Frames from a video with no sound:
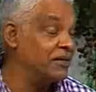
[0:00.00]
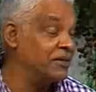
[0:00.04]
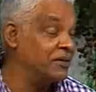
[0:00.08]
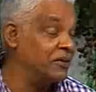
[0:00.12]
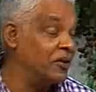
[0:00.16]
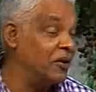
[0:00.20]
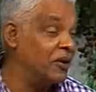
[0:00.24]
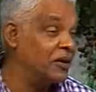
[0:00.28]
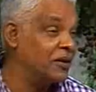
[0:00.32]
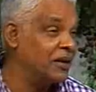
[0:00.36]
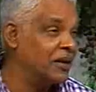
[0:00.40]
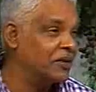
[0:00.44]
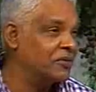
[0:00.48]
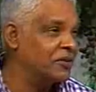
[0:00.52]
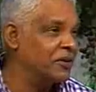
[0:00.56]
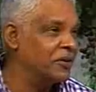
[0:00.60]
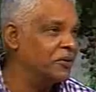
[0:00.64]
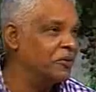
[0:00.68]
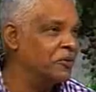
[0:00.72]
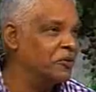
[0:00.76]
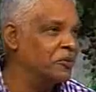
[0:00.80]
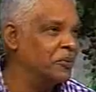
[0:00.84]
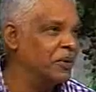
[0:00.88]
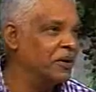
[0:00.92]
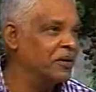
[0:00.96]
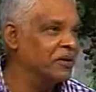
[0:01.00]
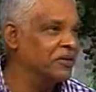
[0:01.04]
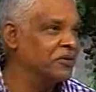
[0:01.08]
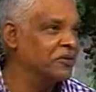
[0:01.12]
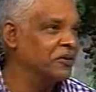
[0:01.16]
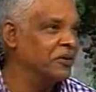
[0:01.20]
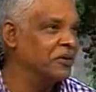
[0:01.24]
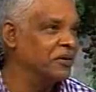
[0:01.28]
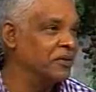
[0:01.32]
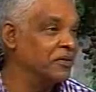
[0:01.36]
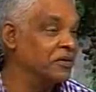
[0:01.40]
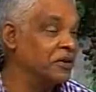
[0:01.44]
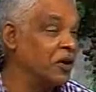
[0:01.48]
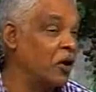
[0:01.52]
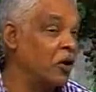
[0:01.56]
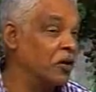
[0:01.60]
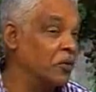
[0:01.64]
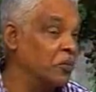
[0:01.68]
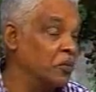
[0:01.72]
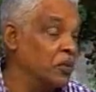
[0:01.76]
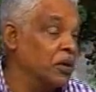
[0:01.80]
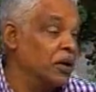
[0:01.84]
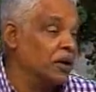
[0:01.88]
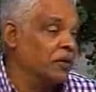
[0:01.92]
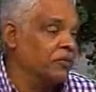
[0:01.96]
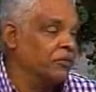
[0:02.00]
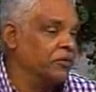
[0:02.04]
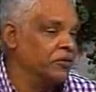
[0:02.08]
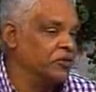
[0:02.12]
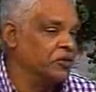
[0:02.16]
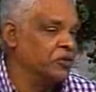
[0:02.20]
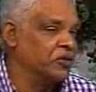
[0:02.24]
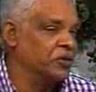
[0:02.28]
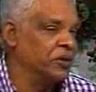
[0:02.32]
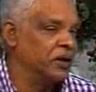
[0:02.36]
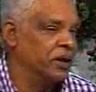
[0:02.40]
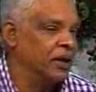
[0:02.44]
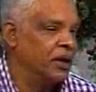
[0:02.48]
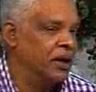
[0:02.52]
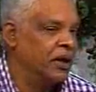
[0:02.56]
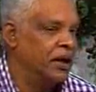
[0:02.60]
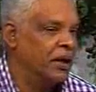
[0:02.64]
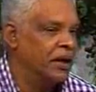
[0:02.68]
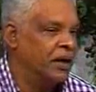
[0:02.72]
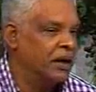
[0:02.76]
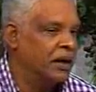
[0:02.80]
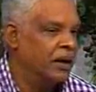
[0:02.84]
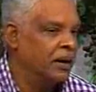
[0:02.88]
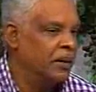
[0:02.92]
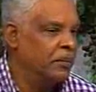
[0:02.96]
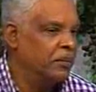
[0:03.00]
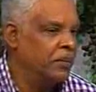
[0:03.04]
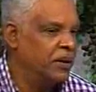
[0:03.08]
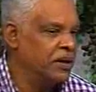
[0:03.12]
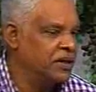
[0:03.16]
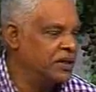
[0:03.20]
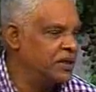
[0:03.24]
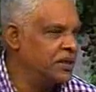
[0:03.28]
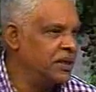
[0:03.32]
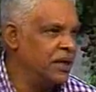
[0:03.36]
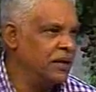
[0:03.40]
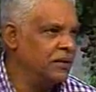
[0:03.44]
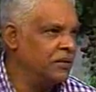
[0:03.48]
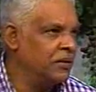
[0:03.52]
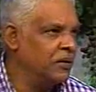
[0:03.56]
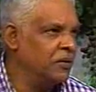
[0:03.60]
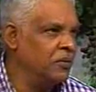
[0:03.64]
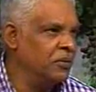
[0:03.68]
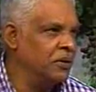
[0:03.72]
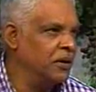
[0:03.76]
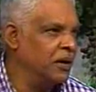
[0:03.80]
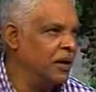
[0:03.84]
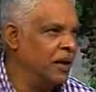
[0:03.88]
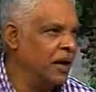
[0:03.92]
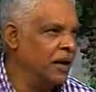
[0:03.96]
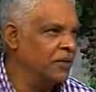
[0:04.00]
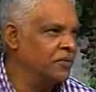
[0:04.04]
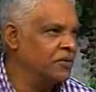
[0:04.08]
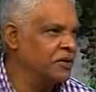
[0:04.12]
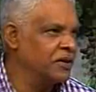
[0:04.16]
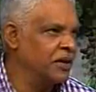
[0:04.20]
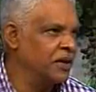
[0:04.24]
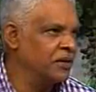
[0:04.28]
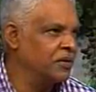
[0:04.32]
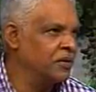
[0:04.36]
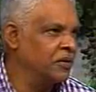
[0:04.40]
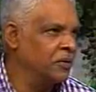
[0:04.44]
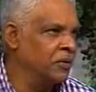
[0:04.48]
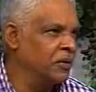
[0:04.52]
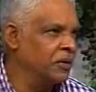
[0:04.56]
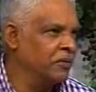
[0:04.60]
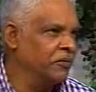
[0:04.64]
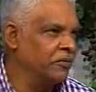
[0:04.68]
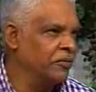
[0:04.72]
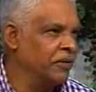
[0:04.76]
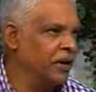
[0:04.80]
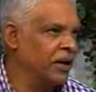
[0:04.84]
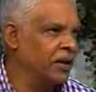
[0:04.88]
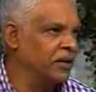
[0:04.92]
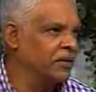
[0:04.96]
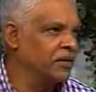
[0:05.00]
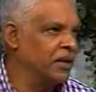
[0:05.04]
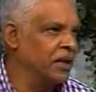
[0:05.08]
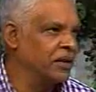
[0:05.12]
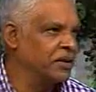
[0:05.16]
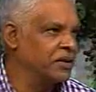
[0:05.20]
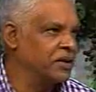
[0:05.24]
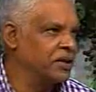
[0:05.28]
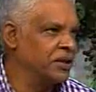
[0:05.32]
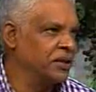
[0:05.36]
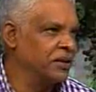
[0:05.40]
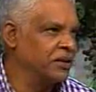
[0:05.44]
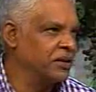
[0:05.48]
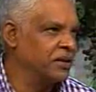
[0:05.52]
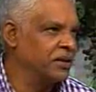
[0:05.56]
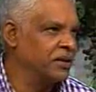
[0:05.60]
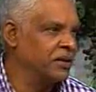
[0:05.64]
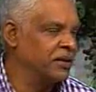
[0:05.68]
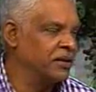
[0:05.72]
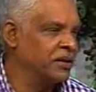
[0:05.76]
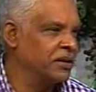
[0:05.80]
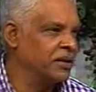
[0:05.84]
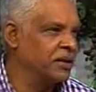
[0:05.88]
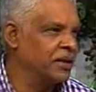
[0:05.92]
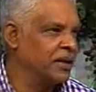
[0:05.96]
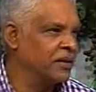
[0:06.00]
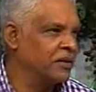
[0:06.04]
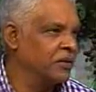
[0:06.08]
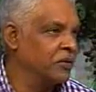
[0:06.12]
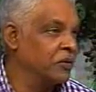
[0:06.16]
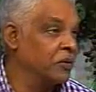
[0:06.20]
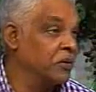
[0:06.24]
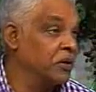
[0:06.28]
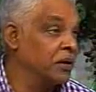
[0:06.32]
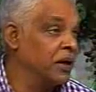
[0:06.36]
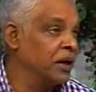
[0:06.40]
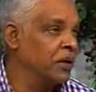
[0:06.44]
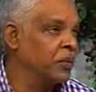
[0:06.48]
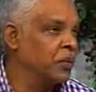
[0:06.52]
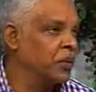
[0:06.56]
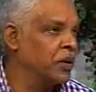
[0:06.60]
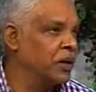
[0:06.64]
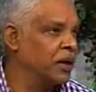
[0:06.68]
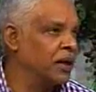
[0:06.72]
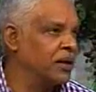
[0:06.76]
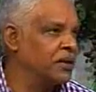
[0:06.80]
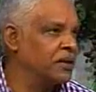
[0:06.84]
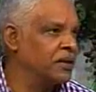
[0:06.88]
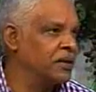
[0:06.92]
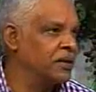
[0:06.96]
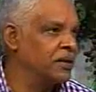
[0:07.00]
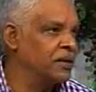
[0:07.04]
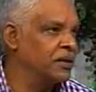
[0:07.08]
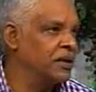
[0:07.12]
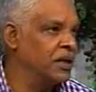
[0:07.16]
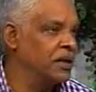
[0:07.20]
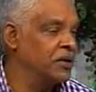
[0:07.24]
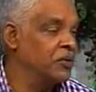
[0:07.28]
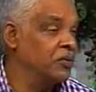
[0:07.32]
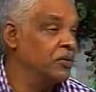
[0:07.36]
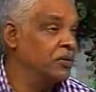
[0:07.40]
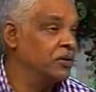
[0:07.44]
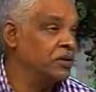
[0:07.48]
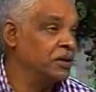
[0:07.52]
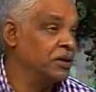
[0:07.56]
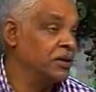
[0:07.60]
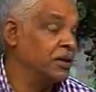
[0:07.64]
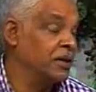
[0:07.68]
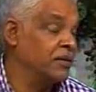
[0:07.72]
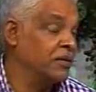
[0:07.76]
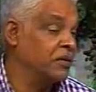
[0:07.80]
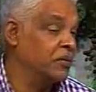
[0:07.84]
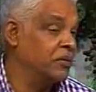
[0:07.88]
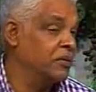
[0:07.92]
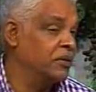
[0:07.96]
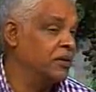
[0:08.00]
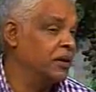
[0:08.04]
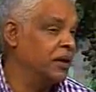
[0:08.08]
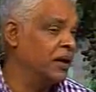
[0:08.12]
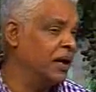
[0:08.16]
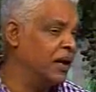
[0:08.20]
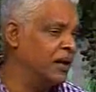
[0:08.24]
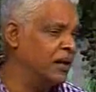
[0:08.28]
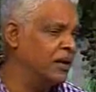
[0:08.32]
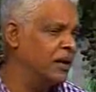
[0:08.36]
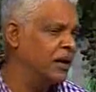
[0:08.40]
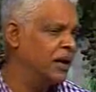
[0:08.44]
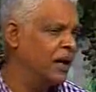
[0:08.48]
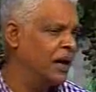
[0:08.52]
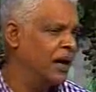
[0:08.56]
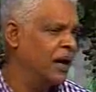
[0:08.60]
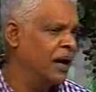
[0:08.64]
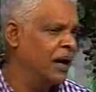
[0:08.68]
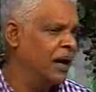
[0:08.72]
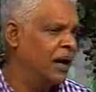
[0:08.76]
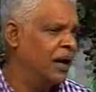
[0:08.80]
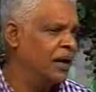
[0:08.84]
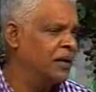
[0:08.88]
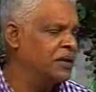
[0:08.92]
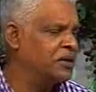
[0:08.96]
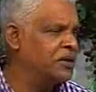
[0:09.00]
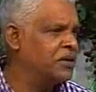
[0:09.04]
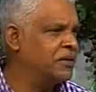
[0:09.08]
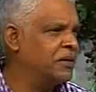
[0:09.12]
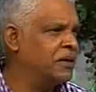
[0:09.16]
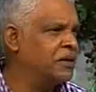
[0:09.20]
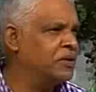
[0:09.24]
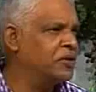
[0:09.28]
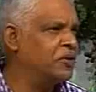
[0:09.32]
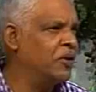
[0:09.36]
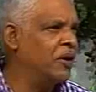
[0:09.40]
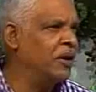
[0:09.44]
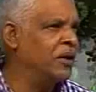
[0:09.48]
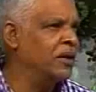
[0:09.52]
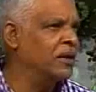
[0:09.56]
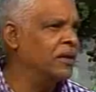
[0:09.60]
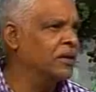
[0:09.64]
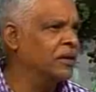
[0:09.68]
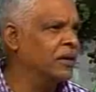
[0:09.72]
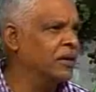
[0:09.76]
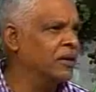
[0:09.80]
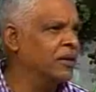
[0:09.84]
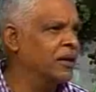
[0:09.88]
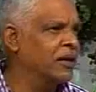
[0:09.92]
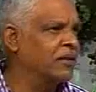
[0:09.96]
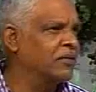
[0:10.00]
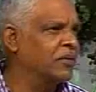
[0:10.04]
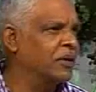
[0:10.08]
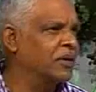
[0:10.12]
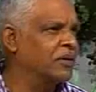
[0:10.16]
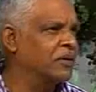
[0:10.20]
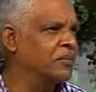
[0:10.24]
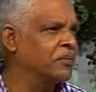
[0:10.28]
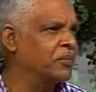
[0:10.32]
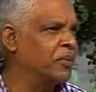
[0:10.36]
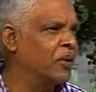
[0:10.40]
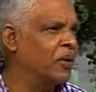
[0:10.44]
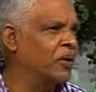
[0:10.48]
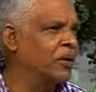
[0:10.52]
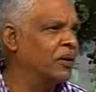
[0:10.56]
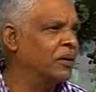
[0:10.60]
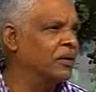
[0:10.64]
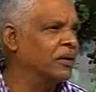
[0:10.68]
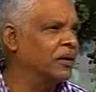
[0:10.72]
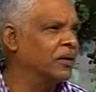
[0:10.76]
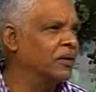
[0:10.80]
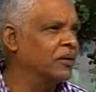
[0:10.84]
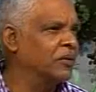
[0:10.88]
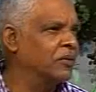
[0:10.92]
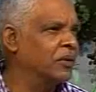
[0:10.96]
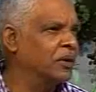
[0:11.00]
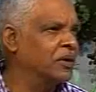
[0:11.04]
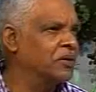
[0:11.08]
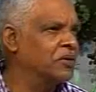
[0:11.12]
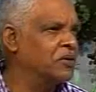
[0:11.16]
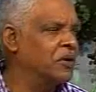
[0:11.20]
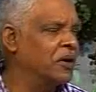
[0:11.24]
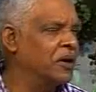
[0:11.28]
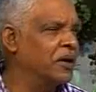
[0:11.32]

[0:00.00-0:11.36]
not go to my restaurants on work for sure, but she has her own life. She has her own friends, and she has her own network, and she does her own thing, and she's enjoying it, you know. That's what's important, you know, to enjoy.